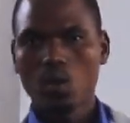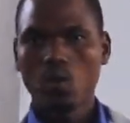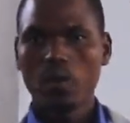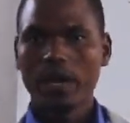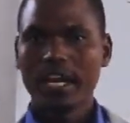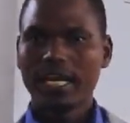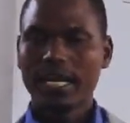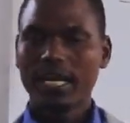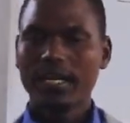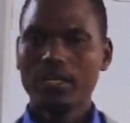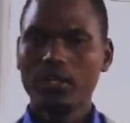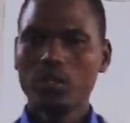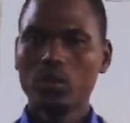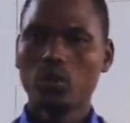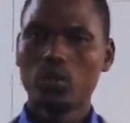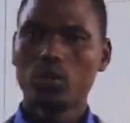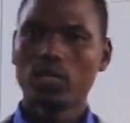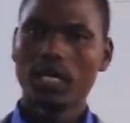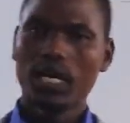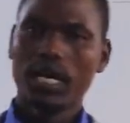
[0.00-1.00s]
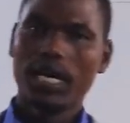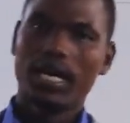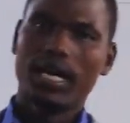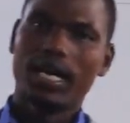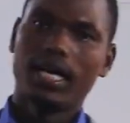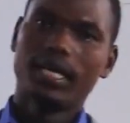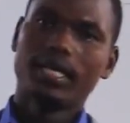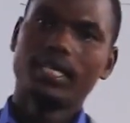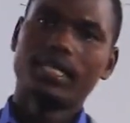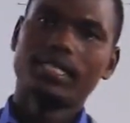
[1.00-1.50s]
When you
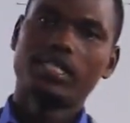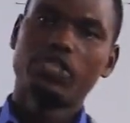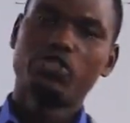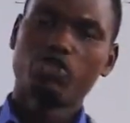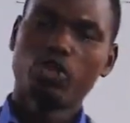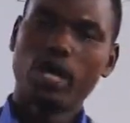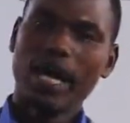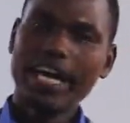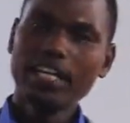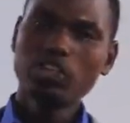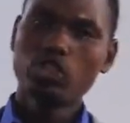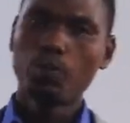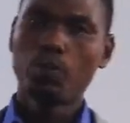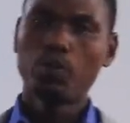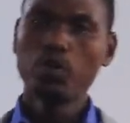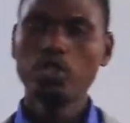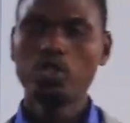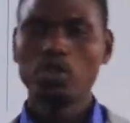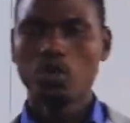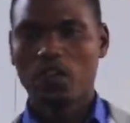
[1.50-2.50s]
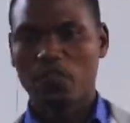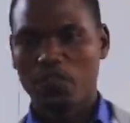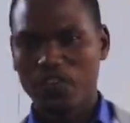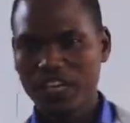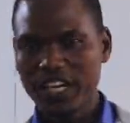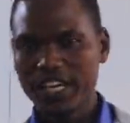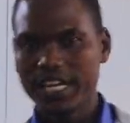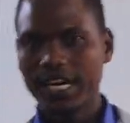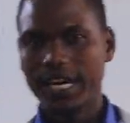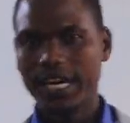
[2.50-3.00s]
try to put your
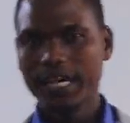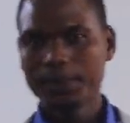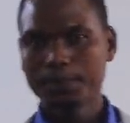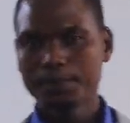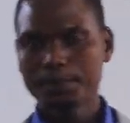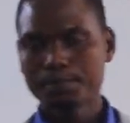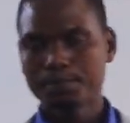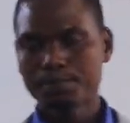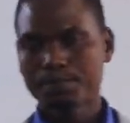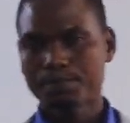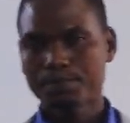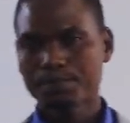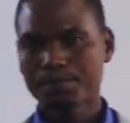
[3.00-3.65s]
finger